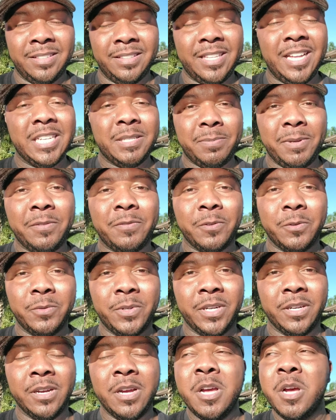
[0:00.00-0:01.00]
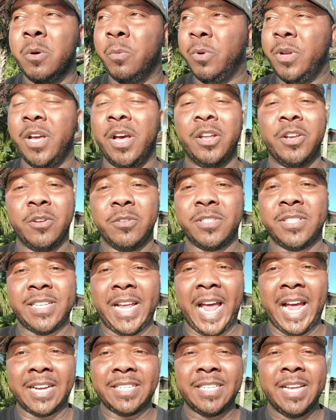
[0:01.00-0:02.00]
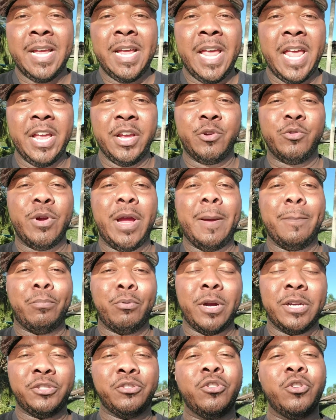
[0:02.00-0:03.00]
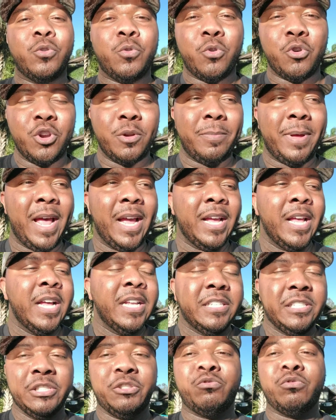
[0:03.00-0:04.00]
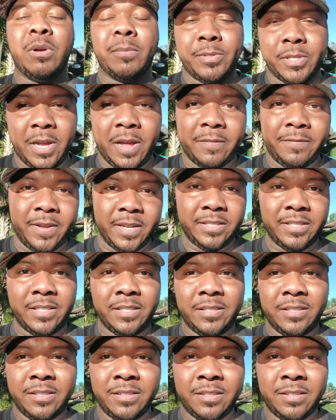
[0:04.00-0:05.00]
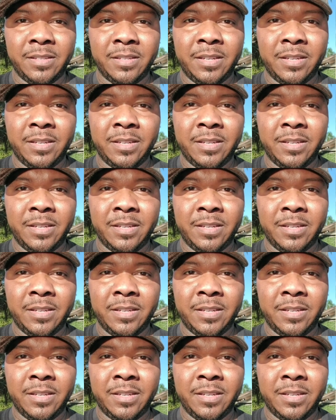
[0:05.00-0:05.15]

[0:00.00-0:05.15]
Let's be for real. We all know sacks and creating pressure on the quarterback disrupts offenses.